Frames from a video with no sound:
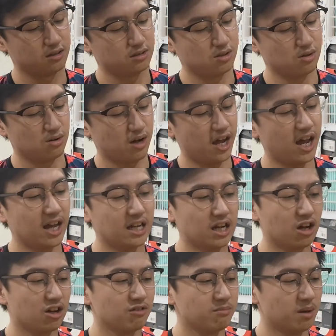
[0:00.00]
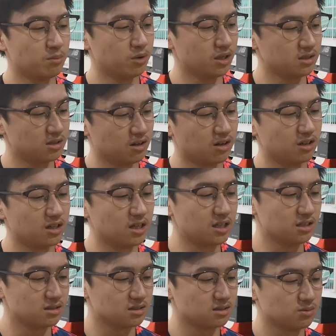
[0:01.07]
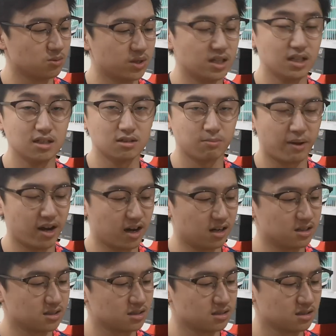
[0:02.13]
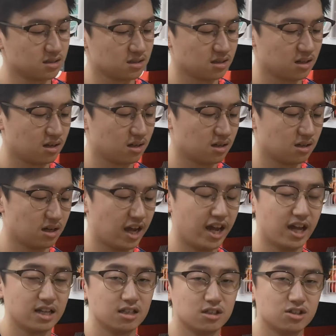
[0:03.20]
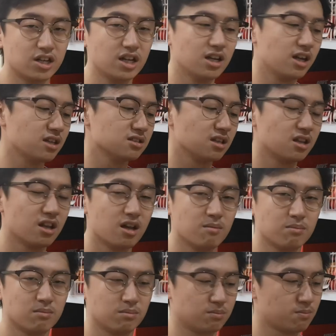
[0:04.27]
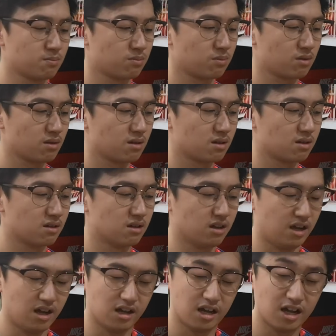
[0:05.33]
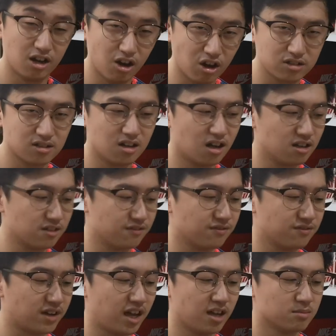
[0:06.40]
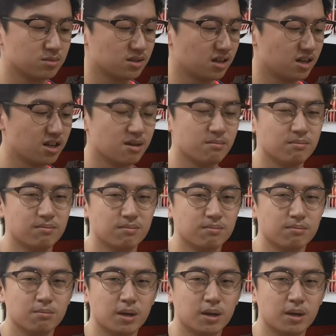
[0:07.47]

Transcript: So I had a lot of memories on these, with these pairs. I had trainings in them. I lost a lot of games in them.